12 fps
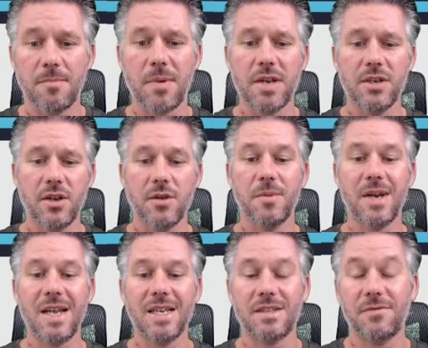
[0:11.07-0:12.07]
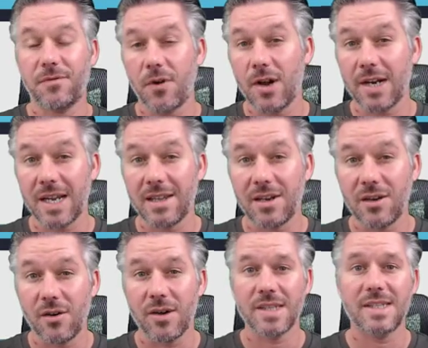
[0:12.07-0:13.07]
I'm Ben Newman. It's Friday the
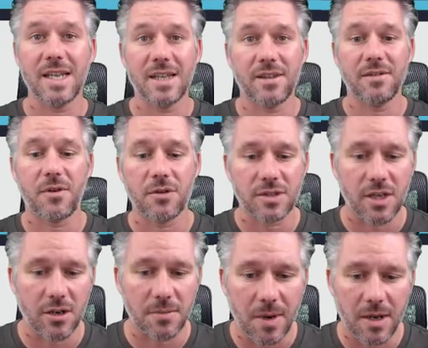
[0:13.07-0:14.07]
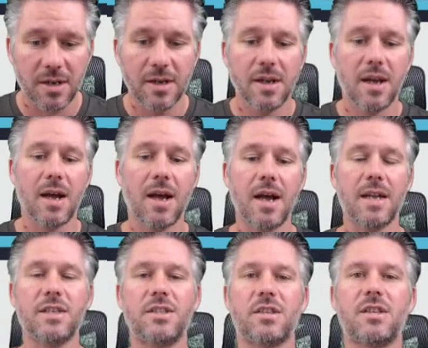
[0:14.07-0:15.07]
19th of October
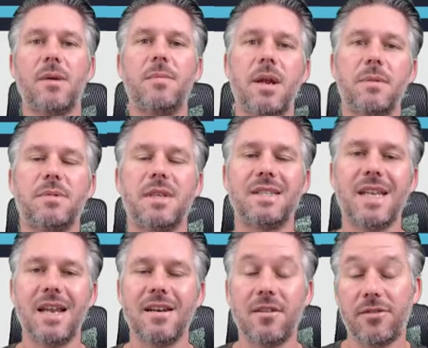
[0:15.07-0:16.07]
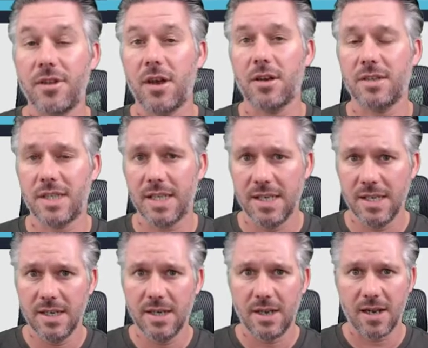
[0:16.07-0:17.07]
and it's just coming up to 10:30
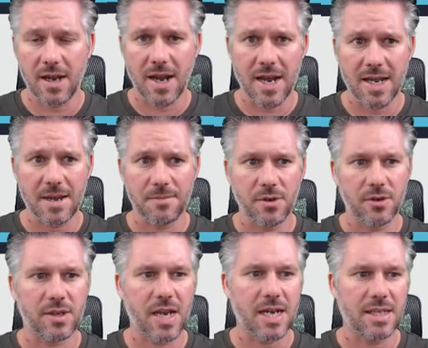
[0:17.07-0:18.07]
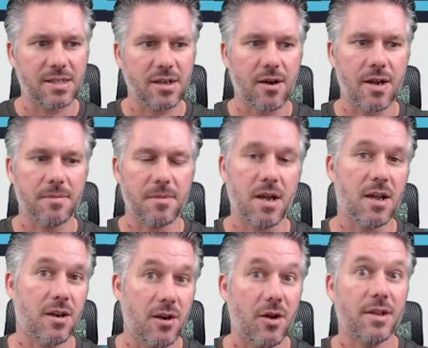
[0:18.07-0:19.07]
AM UK time,
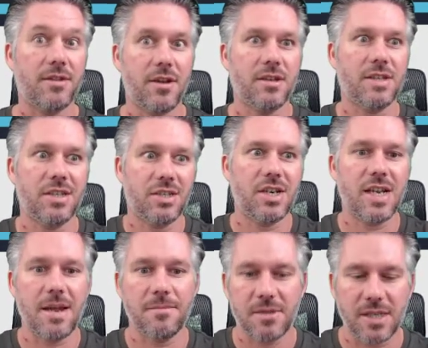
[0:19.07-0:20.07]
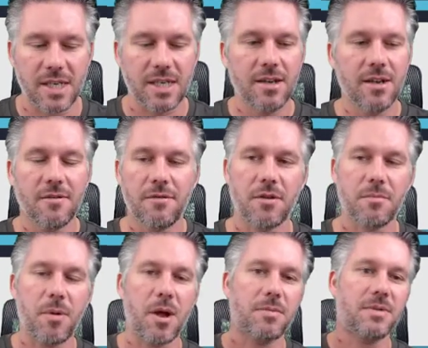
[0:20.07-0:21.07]
9:30 GMT for the
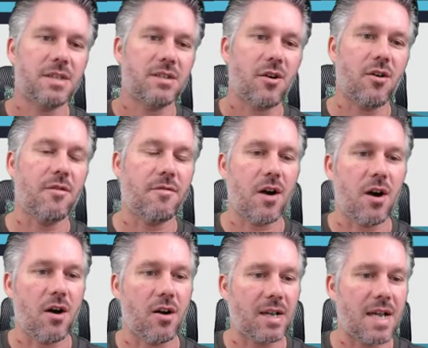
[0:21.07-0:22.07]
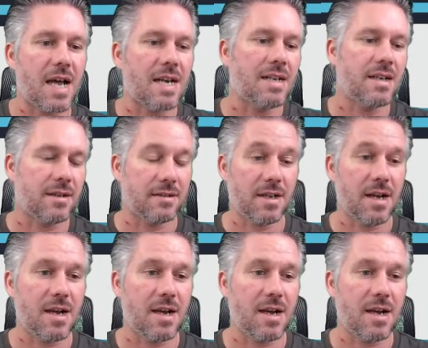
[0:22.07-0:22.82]
purposes of our calendar.